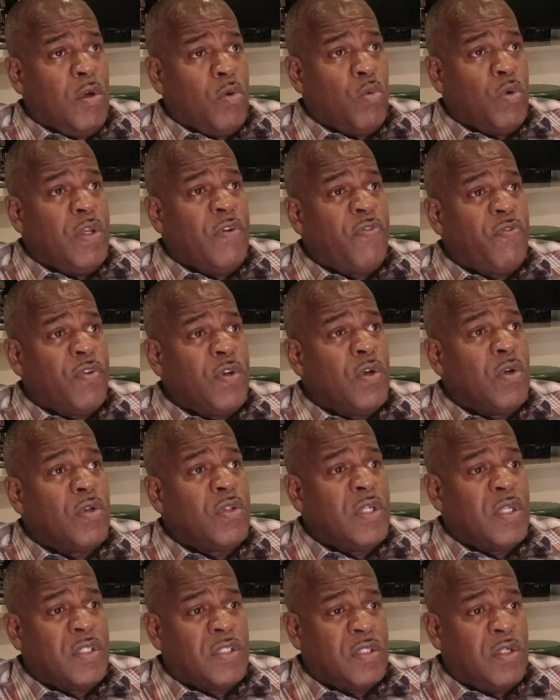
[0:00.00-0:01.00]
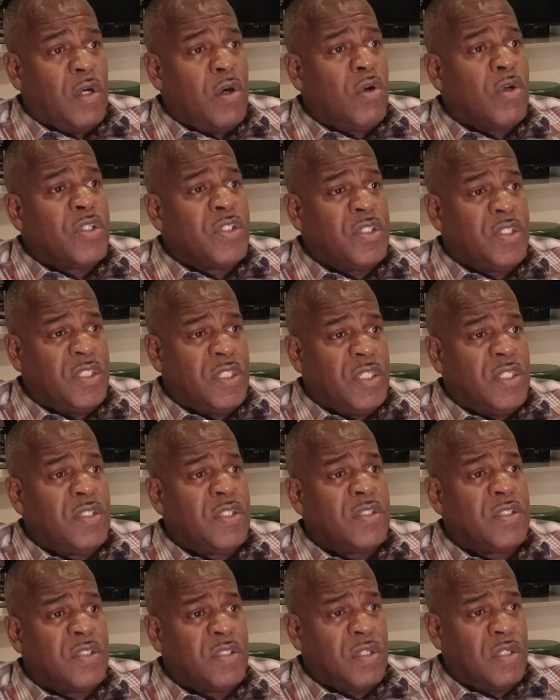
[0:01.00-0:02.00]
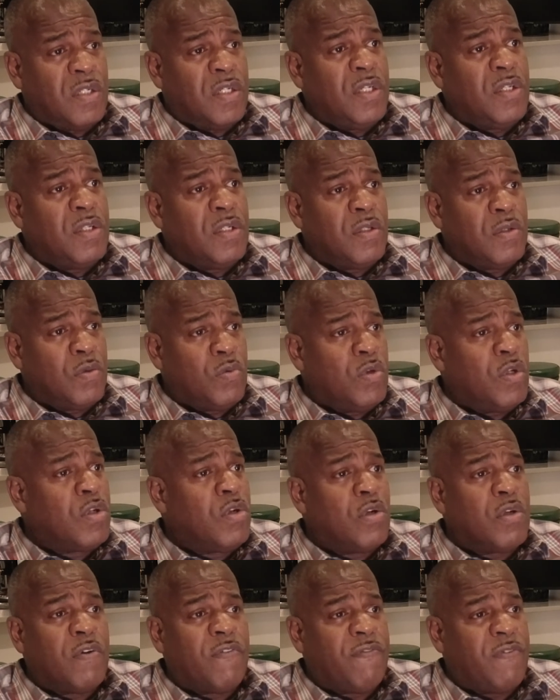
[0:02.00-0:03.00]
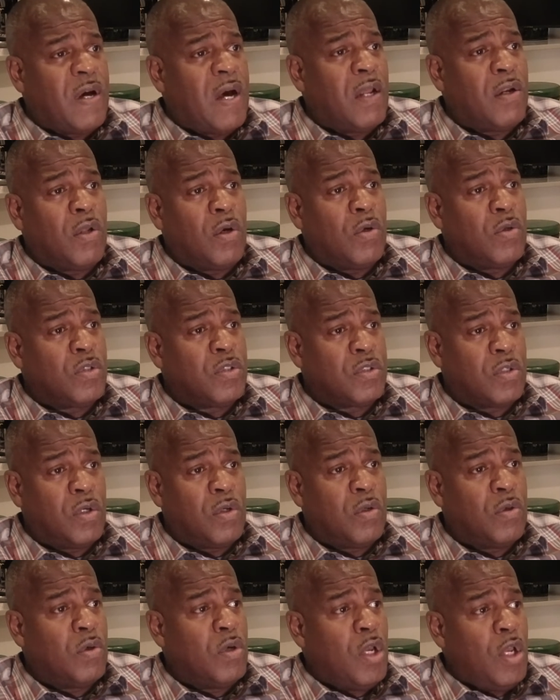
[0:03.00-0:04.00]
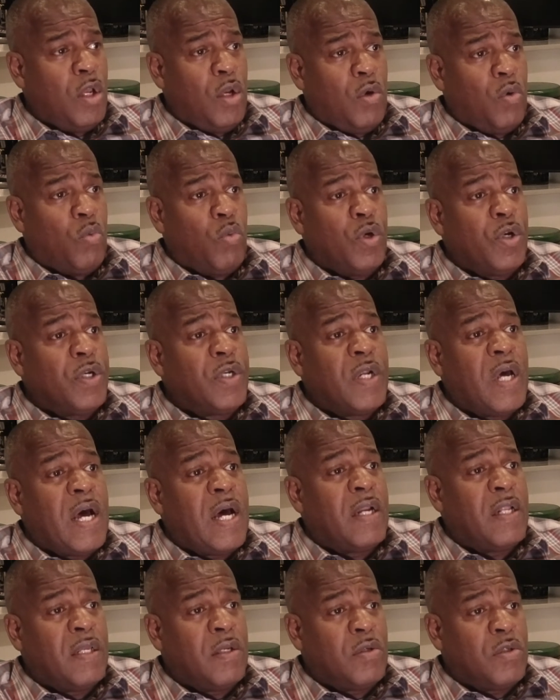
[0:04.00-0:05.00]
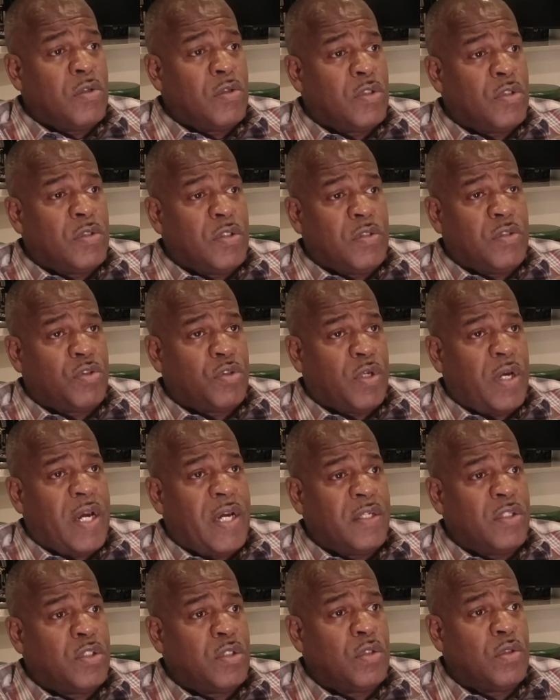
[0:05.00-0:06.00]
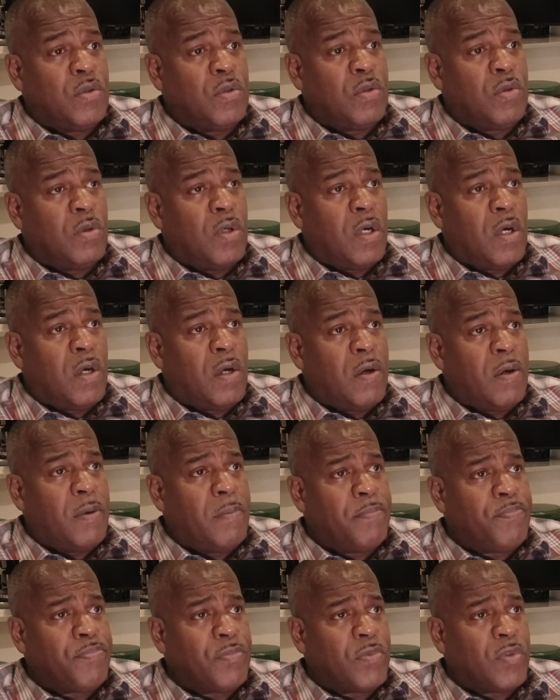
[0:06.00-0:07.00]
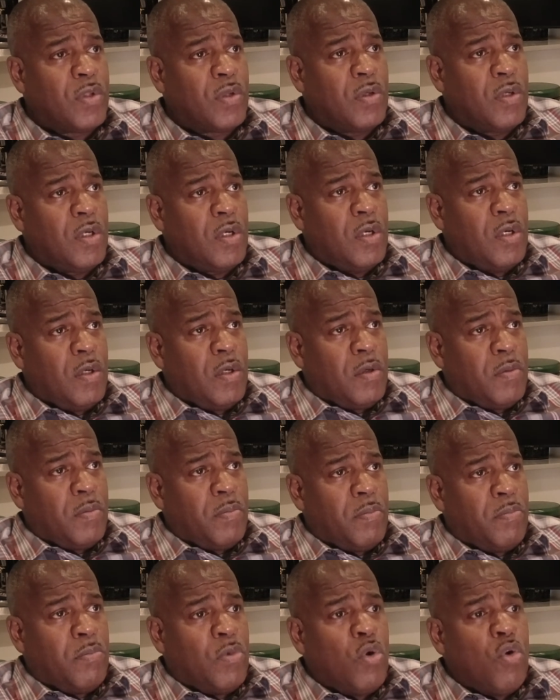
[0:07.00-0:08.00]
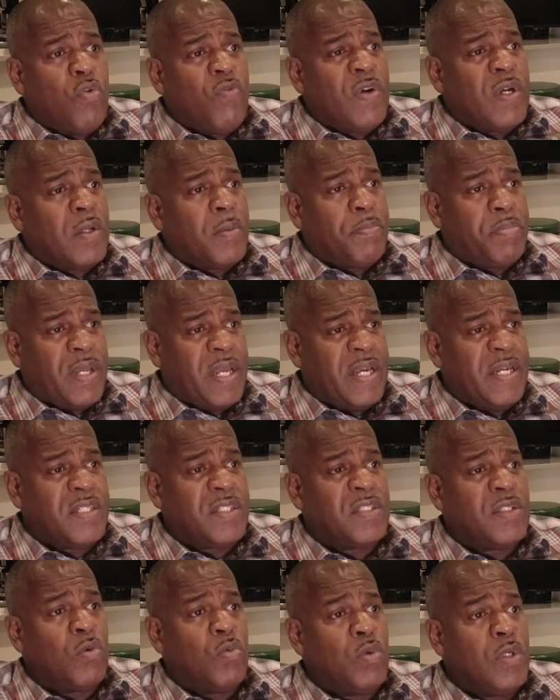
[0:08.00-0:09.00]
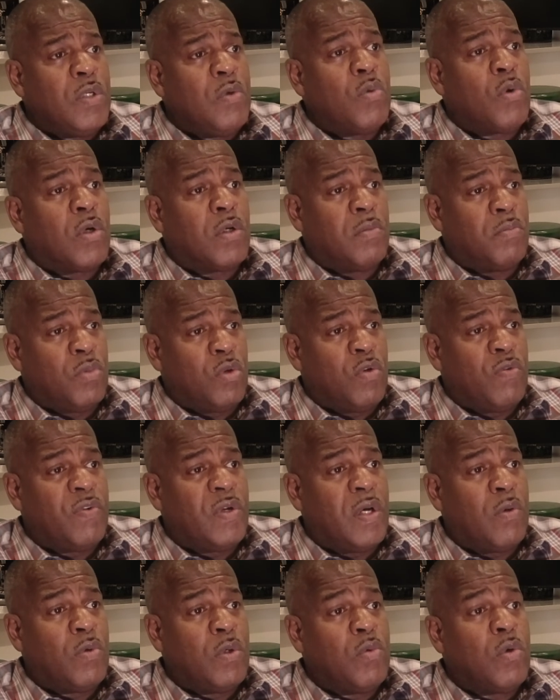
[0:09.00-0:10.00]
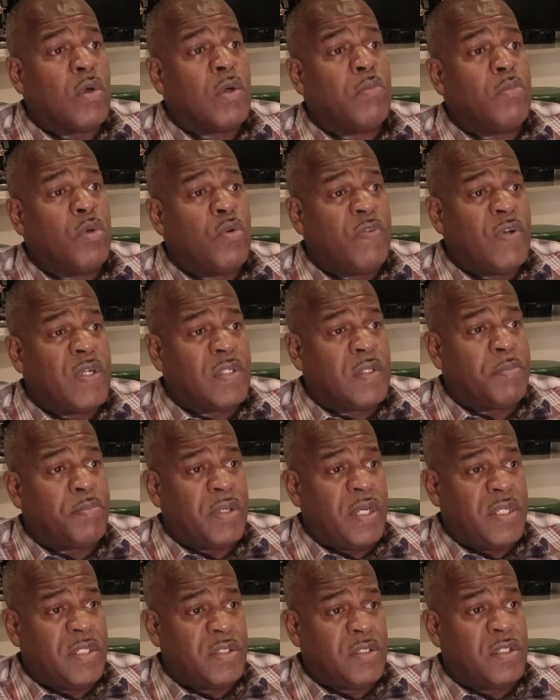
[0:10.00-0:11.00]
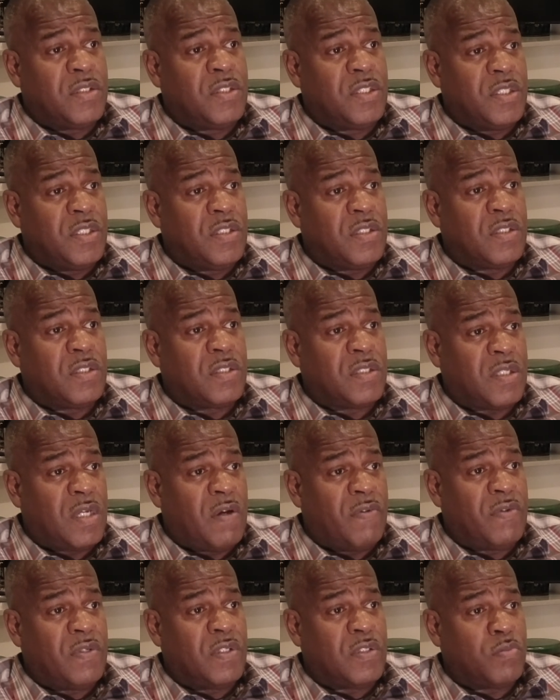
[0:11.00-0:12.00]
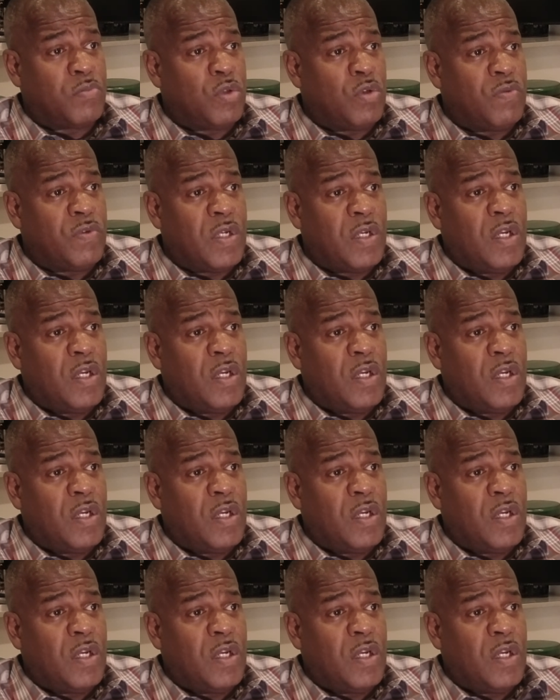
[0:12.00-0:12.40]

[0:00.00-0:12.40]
we feel that as long as Jesus is leading, we're going to follow. So we're not trying to move at a pace that we want to move at. We want to move at the pace that Jesus is having us move